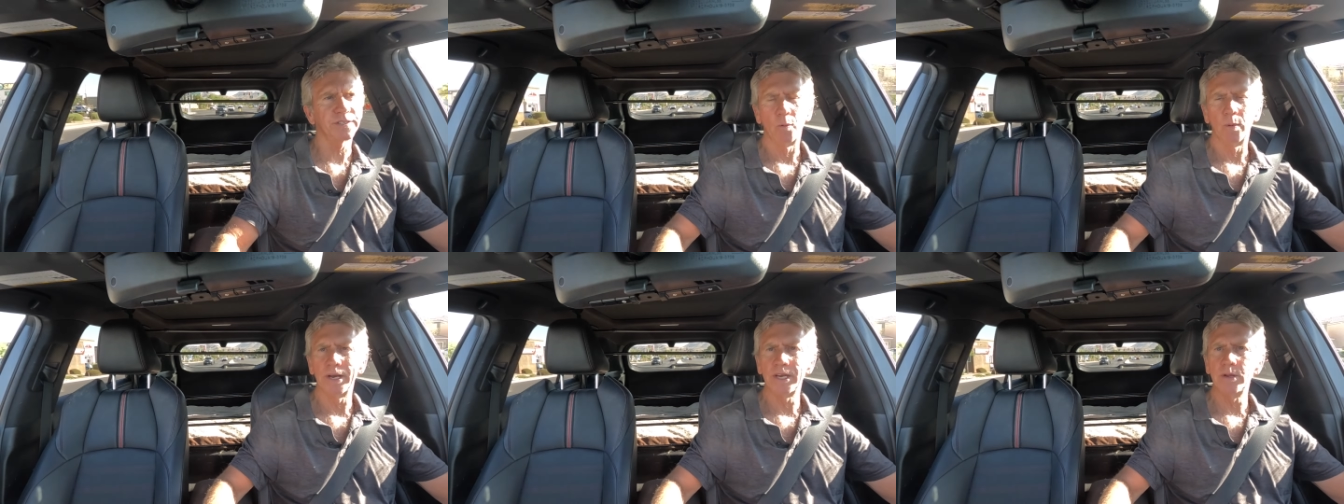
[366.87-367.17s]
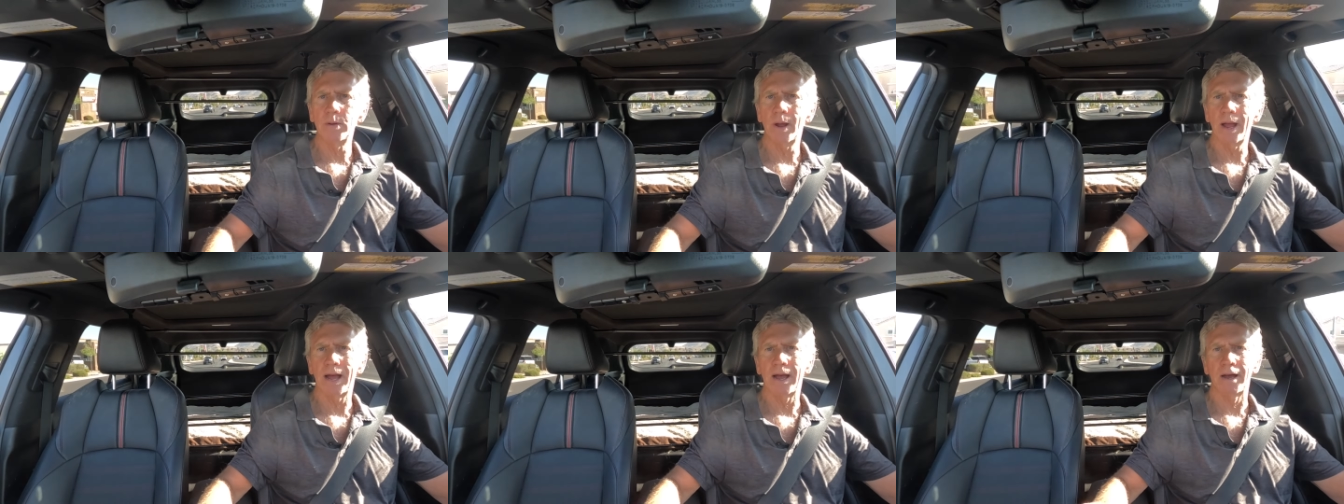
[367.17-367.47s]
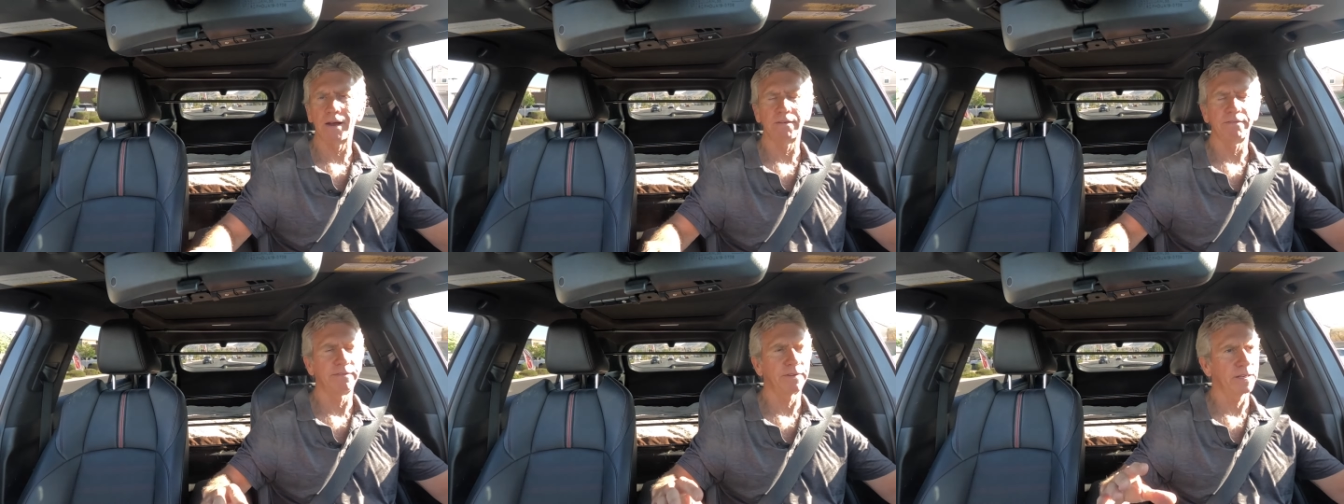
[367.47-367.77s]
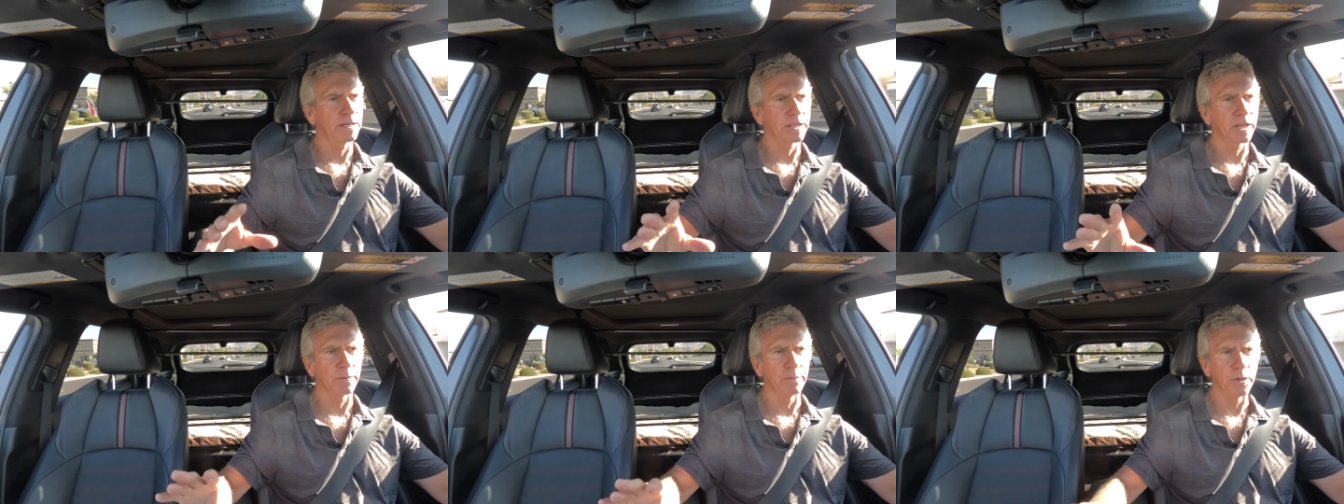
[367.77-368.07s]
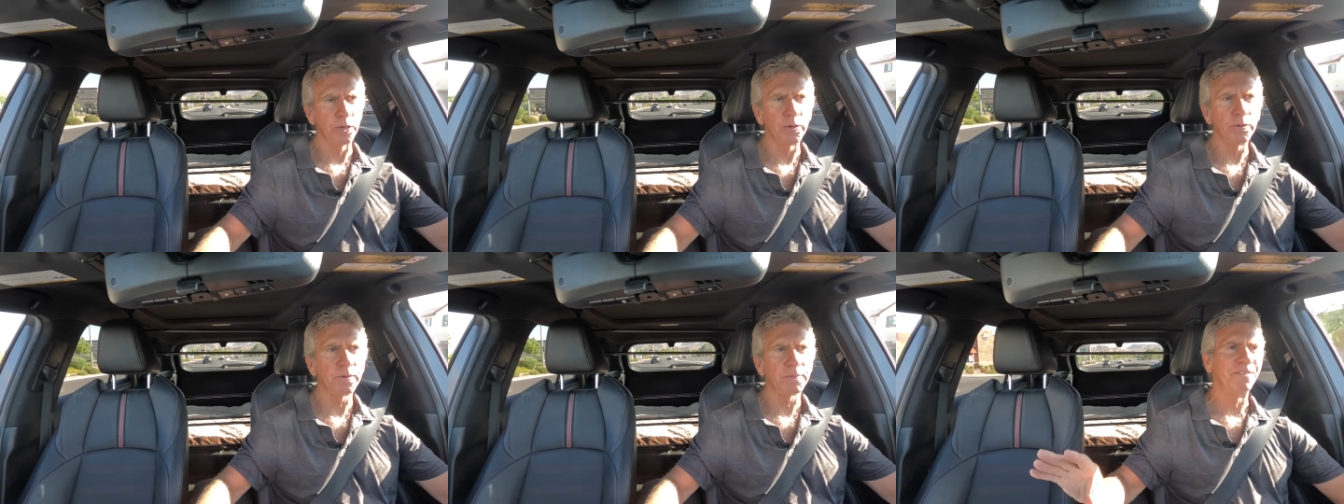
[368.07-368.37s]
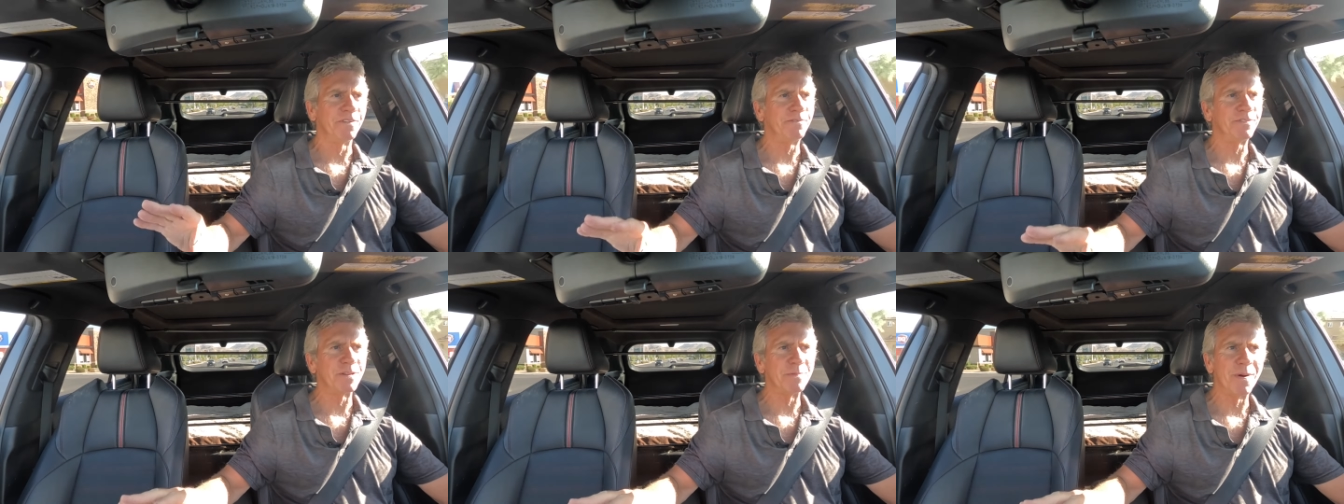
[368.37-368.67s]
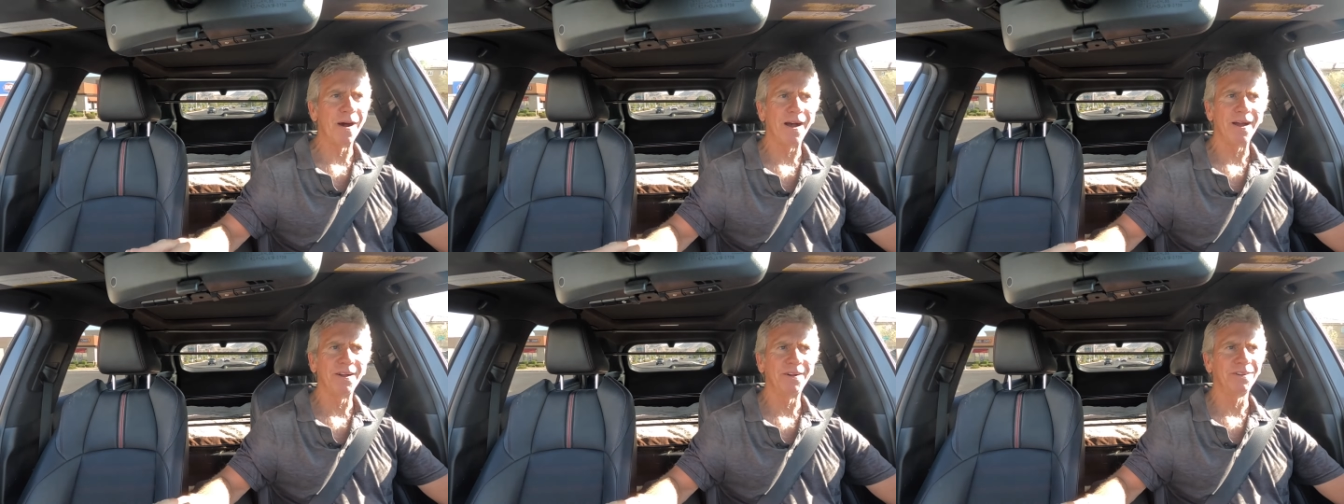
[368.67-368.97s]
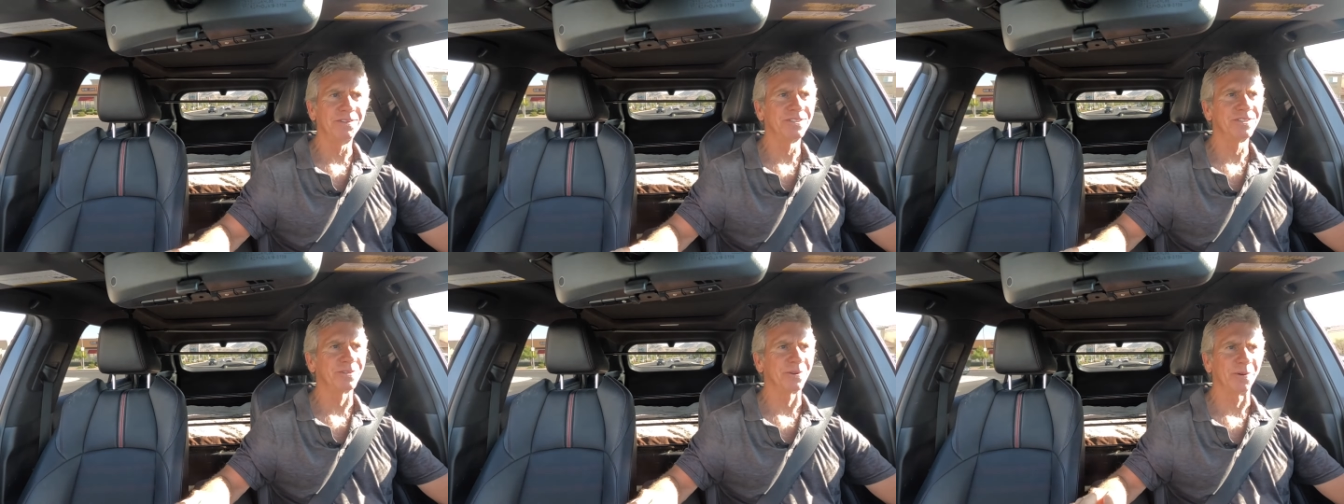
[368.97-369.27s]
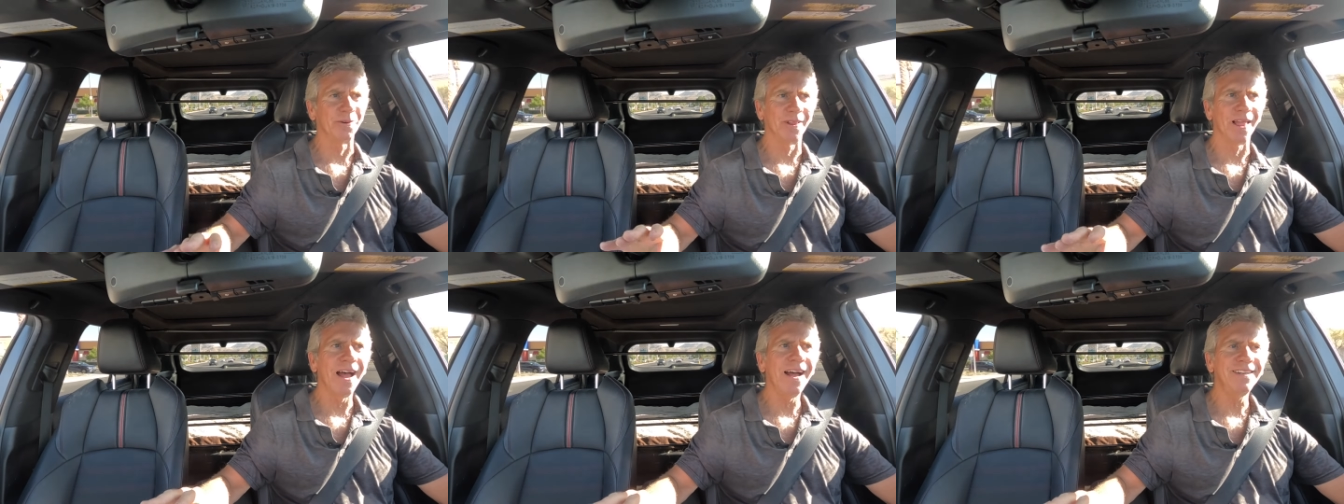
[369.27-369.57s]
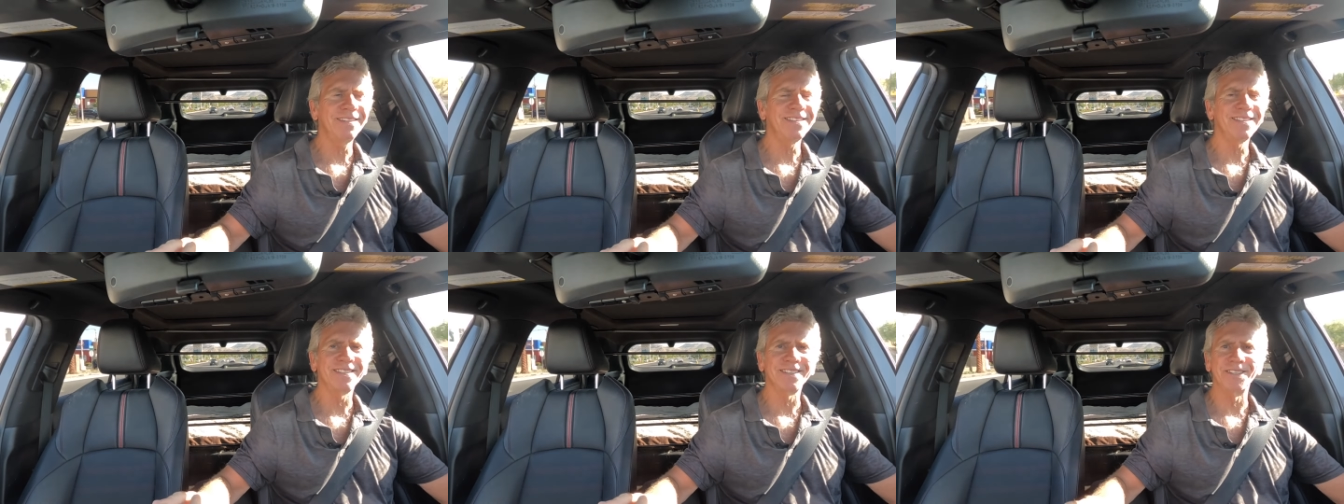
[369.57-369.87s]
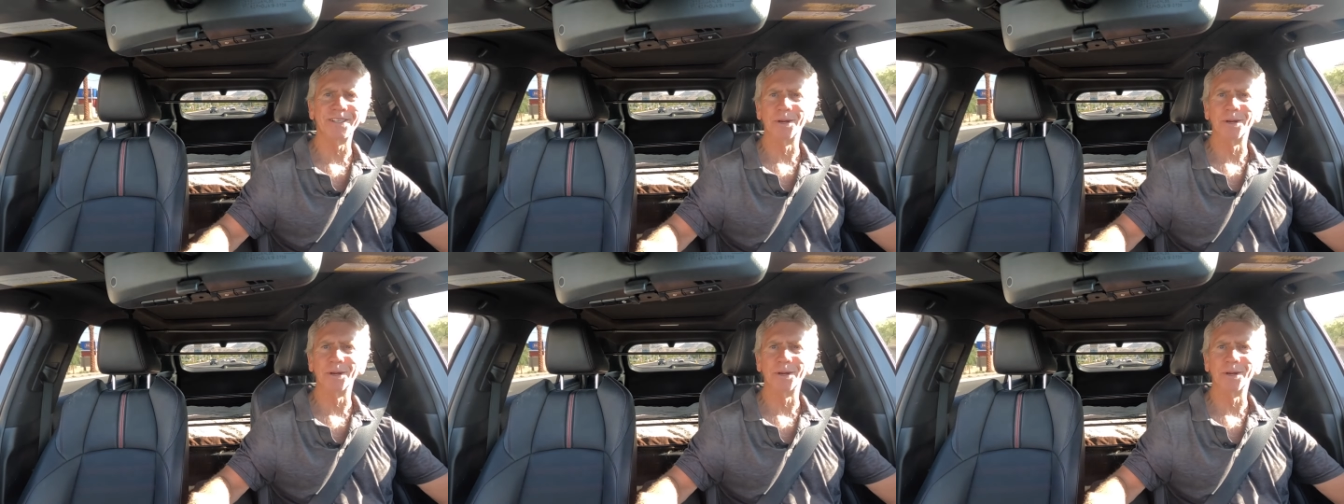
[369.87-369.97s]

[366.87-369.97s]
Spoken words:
When you have a commute 50 miles or less,